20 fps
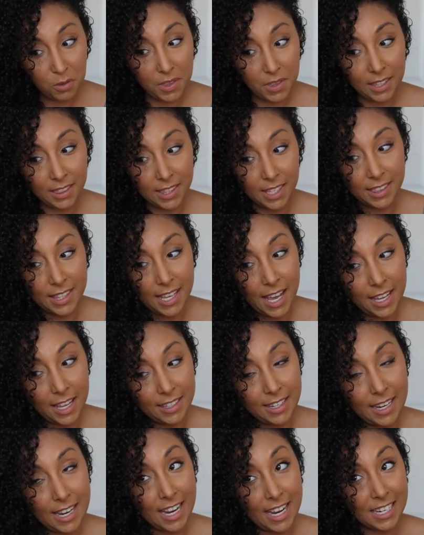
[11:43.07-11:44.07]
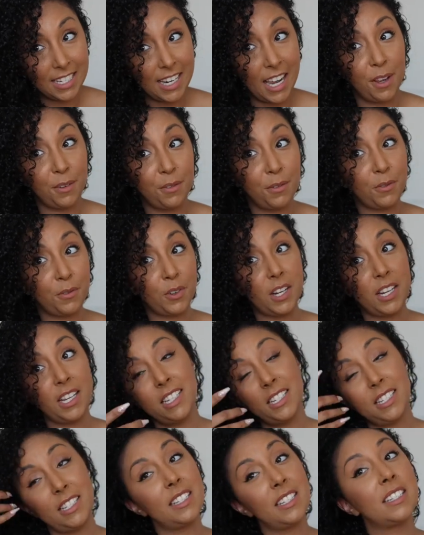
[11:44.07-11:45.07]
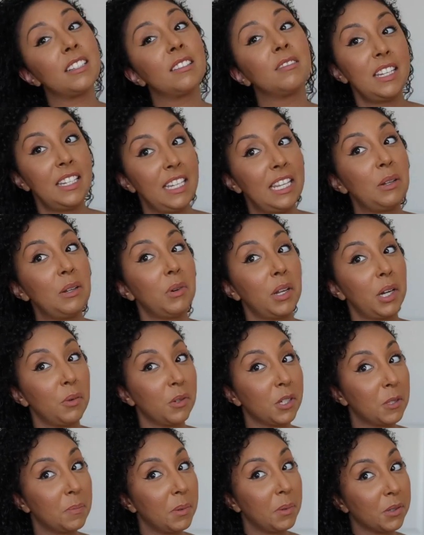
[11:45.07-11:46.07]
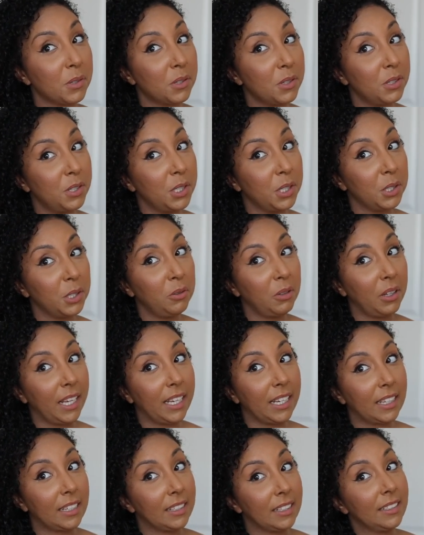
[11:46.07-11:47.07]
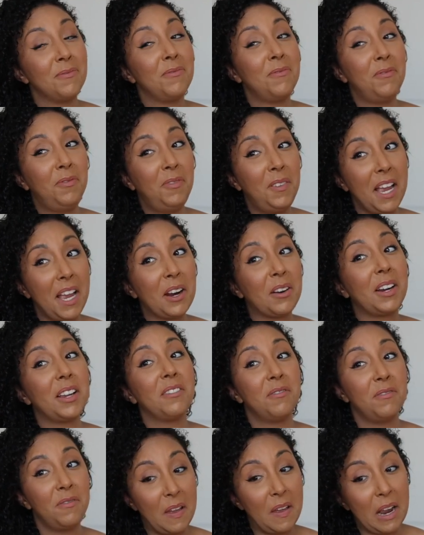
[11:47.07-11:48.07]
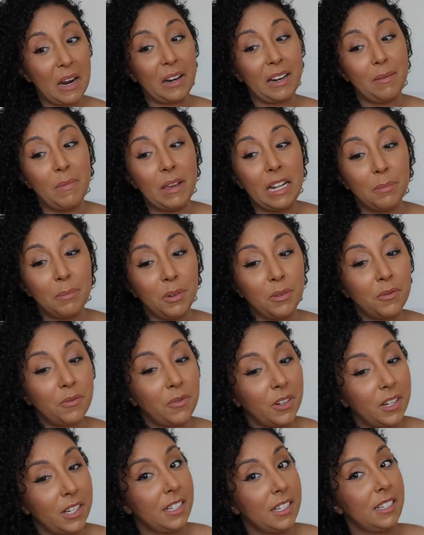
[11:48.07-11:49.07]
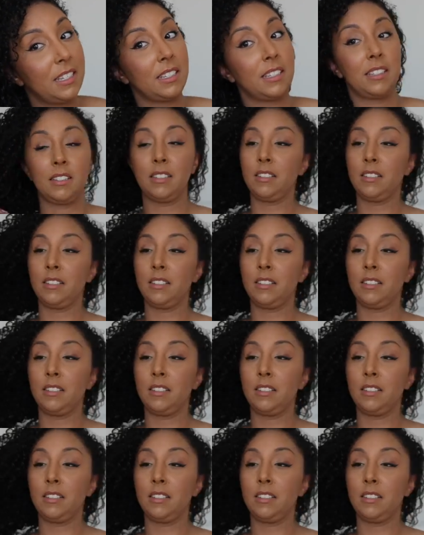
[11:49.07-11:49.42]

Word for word: think that that anti-frizz did what it was supposed to do, like very, very minimal frizz.